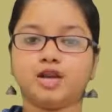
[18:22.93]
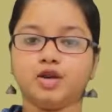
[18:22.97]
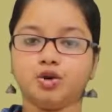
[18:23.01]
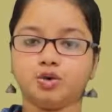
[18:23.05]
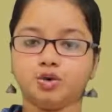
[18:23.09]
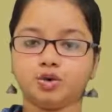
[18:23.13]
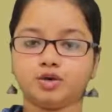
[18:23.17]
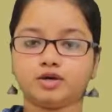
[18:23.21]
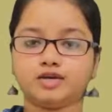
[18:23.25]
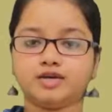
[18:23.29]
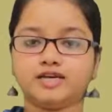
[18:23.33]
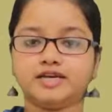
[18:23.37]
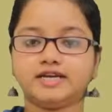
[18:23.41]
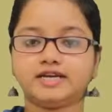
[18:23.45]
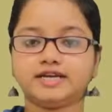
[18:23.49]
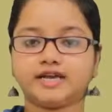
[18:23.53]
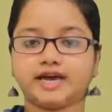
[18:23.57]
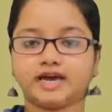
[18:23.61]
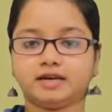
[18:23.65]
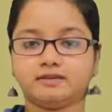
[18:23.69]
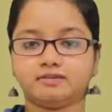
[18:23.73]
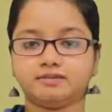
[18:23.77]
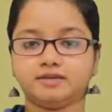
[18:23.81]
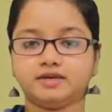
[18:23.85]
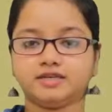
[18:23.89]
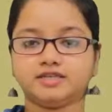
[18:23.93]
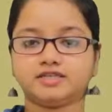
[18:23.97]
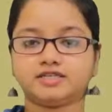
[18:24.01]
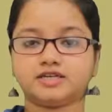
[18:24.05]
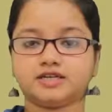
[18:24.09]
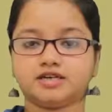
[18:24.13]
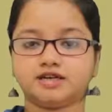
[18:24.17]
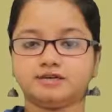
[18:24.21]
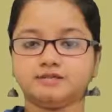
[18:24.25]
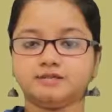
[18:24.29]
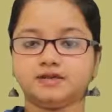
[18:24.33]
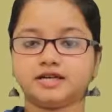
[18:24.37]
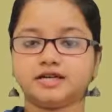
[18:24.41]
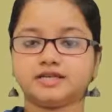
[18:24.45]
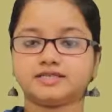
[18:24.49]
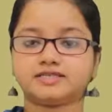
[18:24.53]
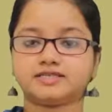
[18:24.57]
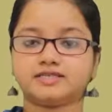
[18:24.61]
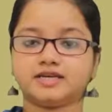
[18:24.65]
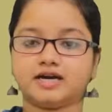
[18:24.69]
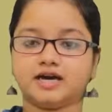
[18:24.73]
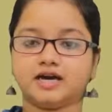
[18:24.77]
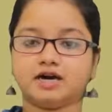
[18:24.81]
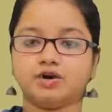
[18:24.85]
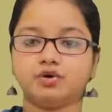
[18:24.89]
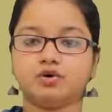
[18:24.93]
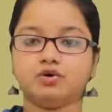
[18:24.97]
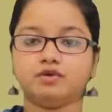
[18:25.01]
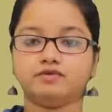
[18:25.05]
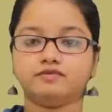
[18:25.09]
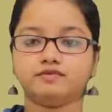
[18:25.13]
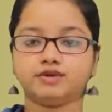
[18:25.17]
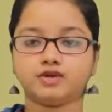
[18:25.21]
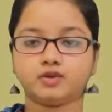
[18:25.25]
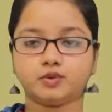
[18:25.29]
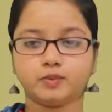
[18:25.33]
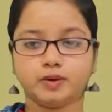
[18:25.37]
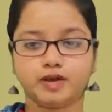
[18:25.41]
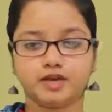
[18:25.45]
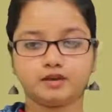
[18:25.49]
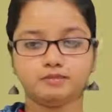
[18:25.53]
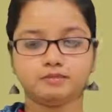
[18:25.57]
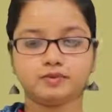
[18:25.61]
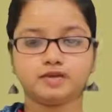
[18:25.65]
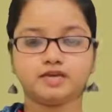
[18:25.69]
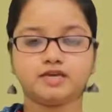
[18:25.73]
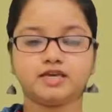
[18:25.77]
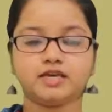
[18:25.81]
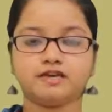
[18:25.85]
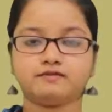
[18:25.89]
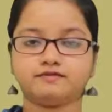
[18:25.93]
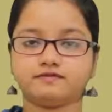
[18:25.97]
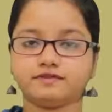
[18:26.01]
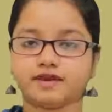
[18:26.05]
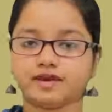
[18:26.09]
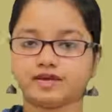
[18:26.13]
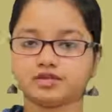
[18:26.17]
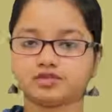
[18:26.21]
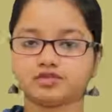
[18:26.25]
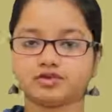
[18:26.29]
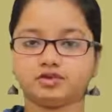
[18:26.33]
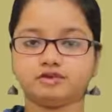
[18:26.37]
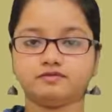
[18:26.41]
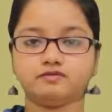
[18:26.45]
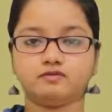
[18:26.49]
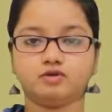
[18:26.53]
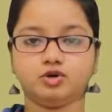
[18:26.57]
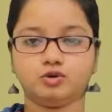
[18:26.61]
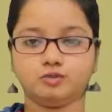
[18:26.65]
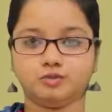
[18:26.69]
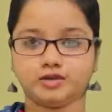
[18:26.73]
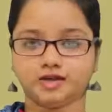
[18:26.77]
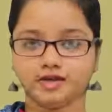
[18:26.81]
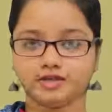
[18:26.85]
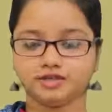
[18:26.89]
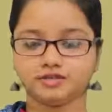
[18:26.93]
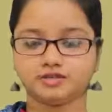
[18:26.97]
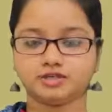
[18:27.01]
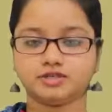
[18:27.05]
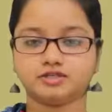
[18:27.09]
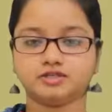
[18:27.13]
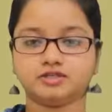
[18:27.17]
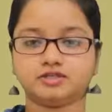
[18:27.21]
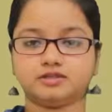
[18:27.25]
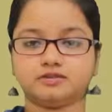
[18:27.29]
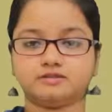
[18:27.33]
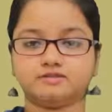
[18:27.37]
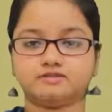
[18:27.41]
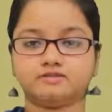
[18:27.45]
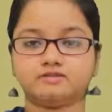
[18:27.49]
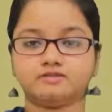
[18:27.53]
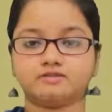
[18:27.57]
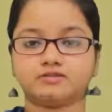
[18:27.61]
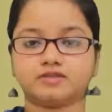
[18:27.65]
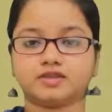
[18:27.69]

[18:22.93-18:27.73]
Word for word: local can be termed as the overwhelming effect of globalization.